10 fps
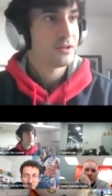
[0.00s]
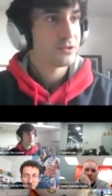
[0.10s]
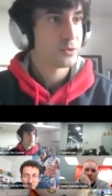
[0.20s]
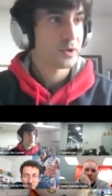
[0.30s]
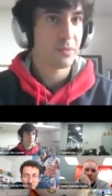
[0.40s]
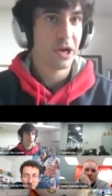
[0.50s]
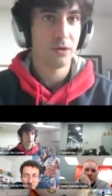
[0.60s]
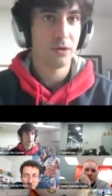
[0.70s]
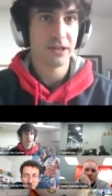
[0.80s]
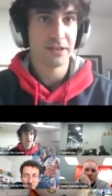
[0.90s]
during my
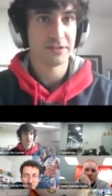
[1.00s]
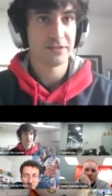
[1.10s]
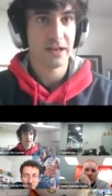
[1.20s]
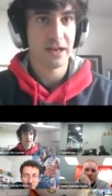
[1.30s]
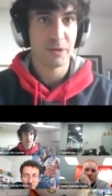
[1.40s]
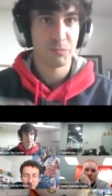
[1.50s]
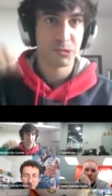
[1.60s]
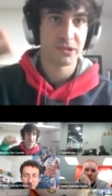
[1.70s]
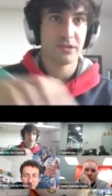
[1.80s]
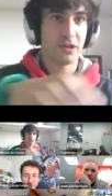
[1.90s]
holidays. I
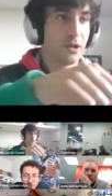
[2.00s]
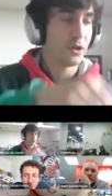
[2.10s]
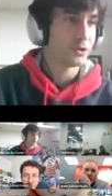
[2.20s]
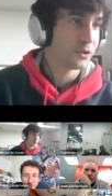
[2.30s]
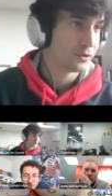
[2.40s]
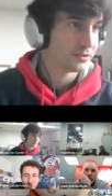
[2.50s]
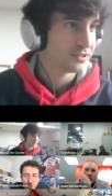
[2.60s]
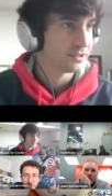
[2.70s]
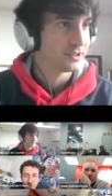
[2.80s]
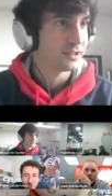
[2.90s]
put it under the
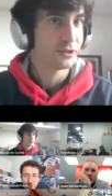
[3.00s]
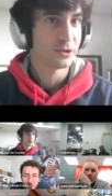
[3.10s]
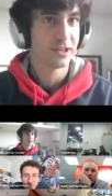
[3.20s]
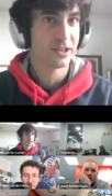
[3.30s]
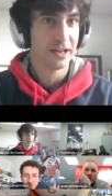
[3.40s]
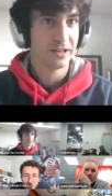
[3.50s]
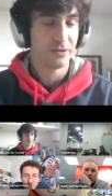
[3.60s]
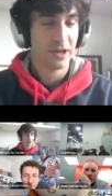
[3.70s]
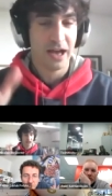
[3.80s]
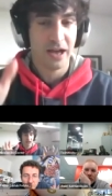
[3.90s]
seat in the car,
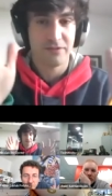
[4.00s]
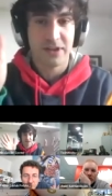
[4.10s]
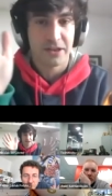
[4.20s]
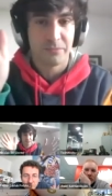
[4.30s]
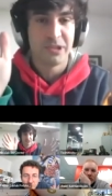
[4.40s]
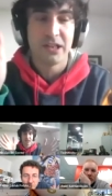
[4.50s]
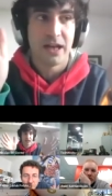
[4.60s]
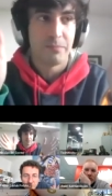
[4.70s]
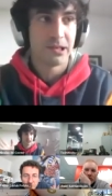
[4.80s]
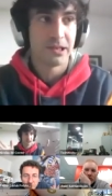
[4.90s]
and I have like a mini
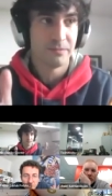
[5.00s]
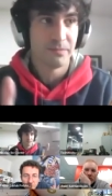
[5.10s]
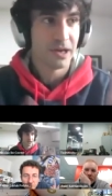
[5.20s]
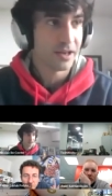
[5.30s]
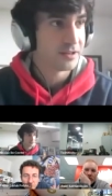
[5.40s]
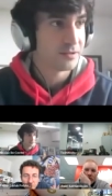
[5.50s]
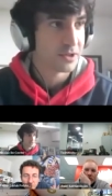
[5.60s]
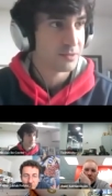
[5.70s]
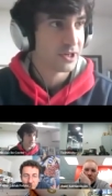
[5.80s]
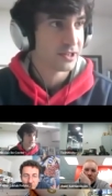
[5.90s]
lab in
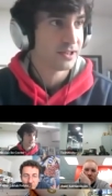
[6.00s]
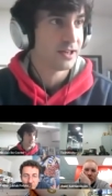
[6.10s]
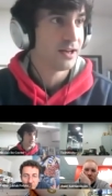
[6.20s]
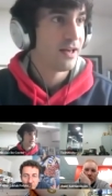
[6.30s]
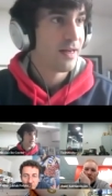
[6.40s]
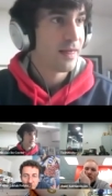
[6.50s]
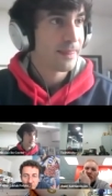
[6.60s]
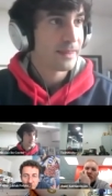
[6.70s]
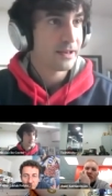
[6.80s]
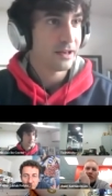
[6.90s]
my car.
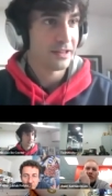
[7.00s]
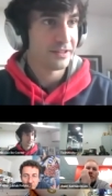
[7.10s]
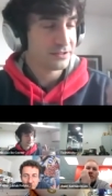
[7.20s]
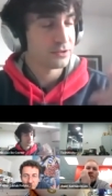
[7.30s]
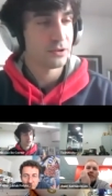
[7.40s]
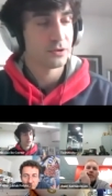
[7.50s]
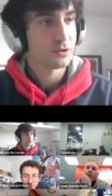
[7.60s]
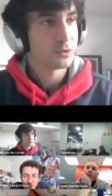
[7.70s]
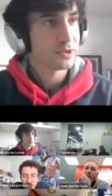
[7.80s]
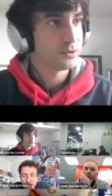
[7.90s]
And that's a
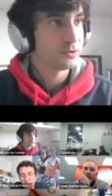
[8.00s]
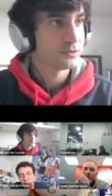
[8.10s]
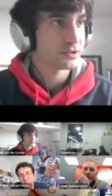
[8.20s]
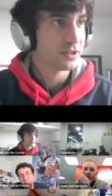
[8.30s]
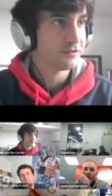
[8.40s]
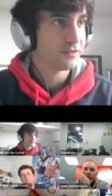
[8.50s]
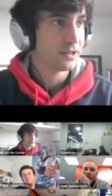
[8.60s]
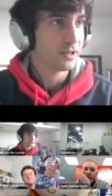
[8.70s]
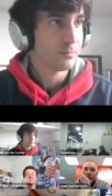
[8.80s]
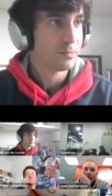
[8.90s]
really good stuff.
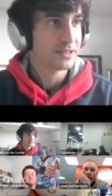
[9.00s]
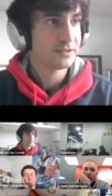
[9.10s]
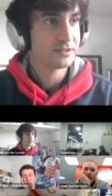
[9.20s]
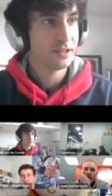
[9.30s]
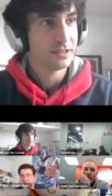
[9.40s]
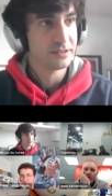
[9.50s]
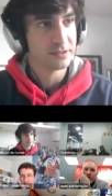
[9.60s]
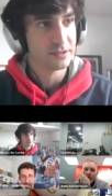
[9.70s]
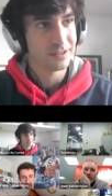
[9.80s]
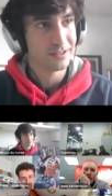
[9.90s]
PineSil is
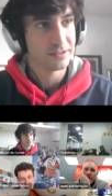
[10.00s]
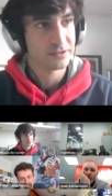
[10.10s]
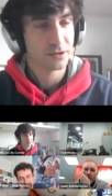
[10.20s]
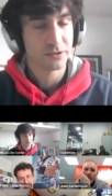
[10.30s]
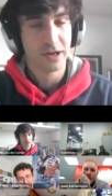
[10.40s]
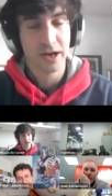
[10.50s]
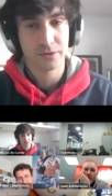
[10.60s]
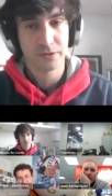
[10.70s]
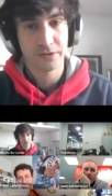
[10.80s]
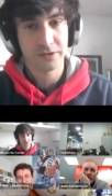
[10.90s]
solder
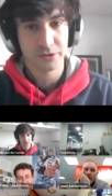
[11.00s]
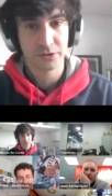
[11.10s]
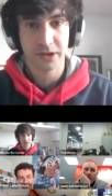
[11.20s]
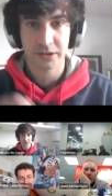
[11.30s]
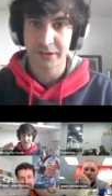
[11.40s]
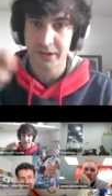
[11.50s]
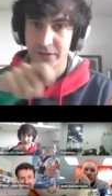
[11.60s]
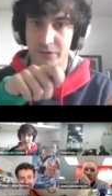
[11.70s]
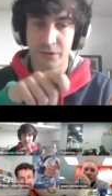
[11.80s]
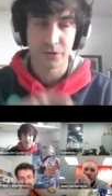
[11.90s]
iron that you can
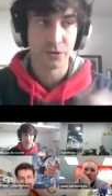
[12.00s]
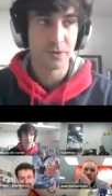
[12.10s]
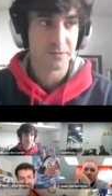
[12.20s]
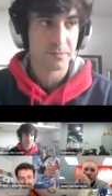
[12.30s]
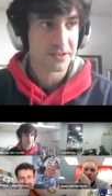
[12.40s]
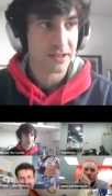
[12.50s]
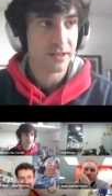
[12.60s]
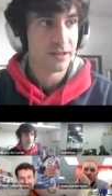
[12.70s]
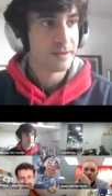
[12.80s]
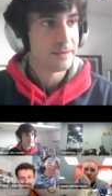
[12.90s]
connect on a USB-C,